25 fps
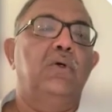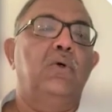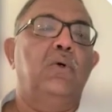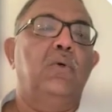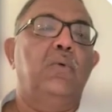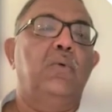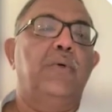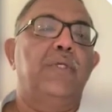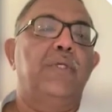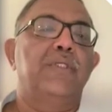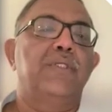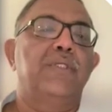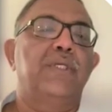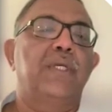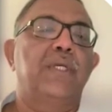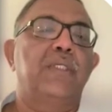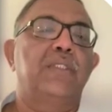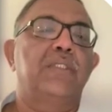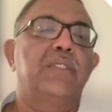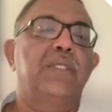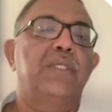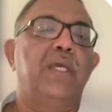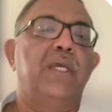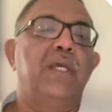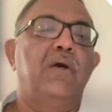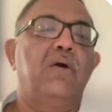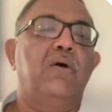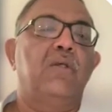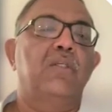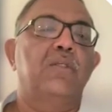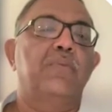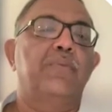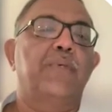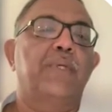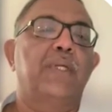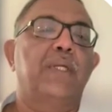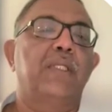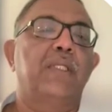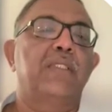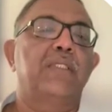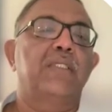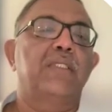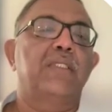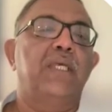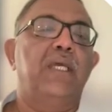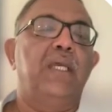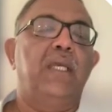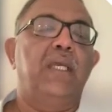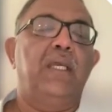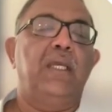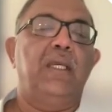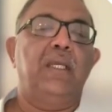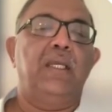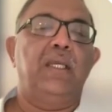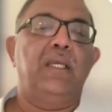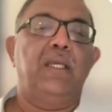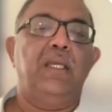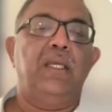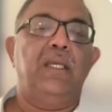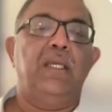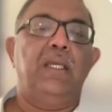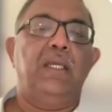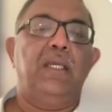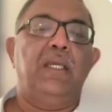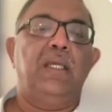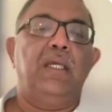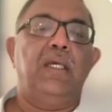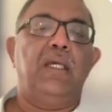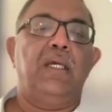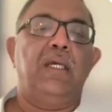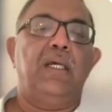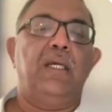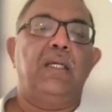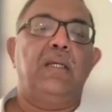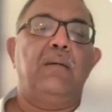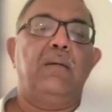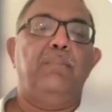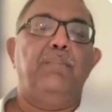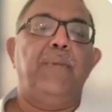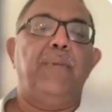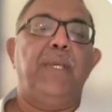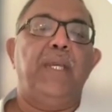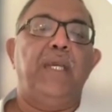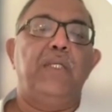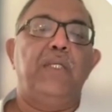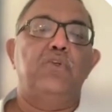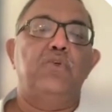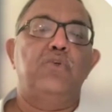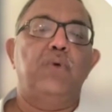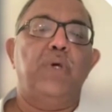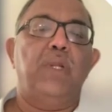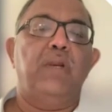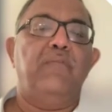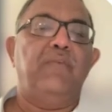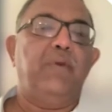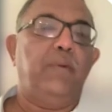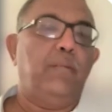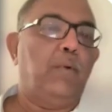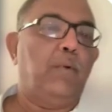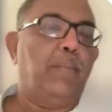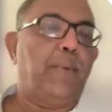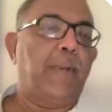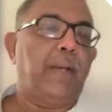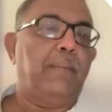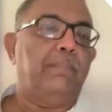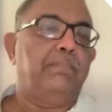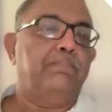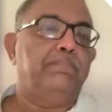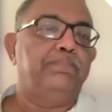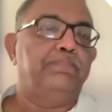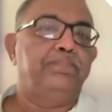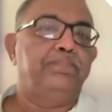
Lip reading: over a 6-day hospital stay compared to albumin.